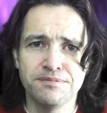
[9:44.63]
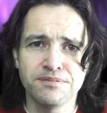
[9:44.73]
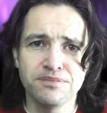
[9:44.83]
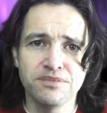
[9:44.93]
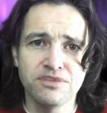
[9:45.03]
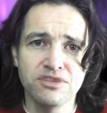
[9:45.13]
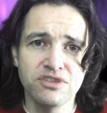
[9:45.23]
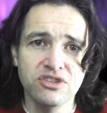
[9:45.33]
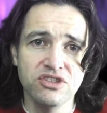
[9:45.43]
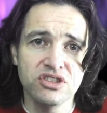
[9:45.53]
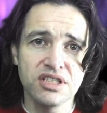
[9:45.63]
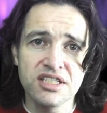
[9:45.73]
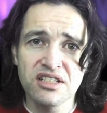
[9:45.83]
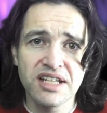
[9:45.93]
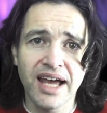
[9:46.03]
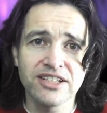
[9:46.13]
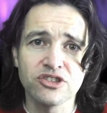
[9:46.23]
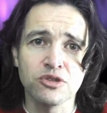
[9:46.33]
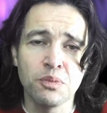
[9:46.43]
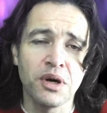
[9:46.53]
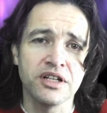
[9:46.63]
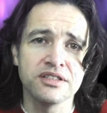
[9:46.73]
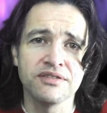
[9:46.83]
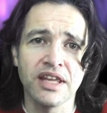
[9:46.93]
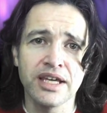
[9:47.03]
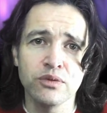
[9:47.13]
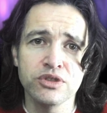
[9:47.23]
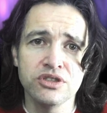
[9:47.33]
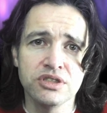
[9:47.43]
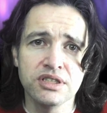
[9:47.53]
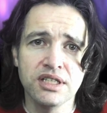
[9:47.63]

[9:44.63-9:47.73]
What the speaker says: because change is a natural part of language,